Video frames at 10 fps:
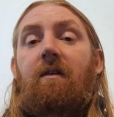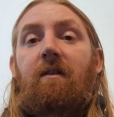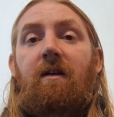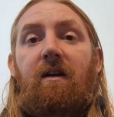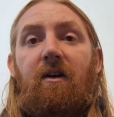
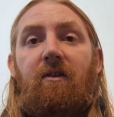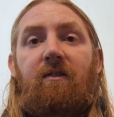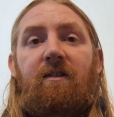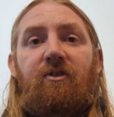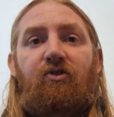There you go,
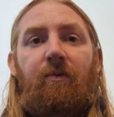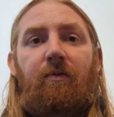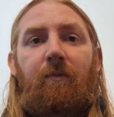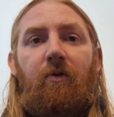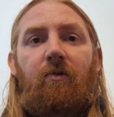that's a trip
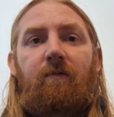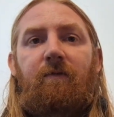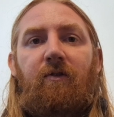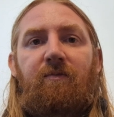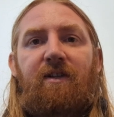report
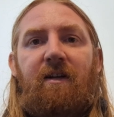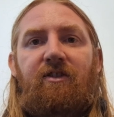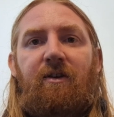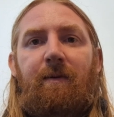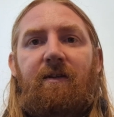from
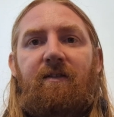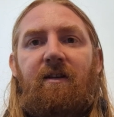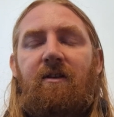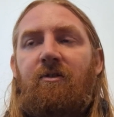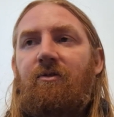
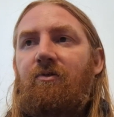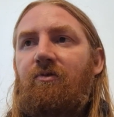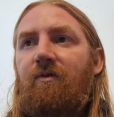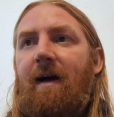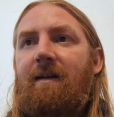ChatGPT
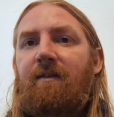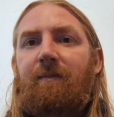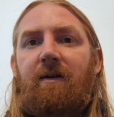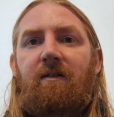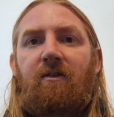who ate a
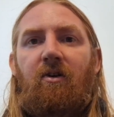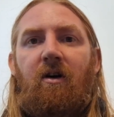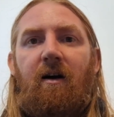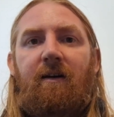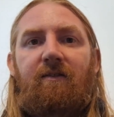pill and got
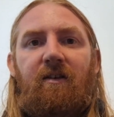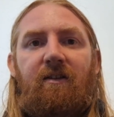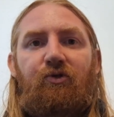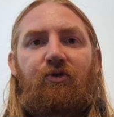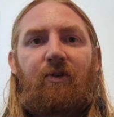high and turned
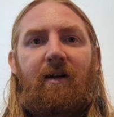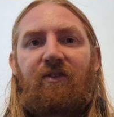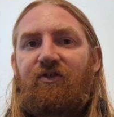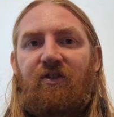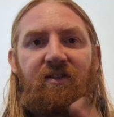into a
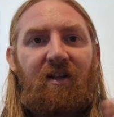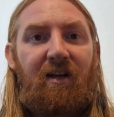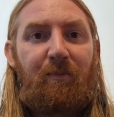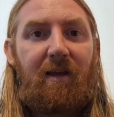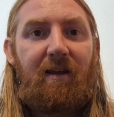dragon, just
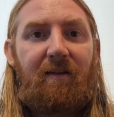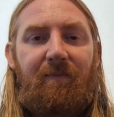like me.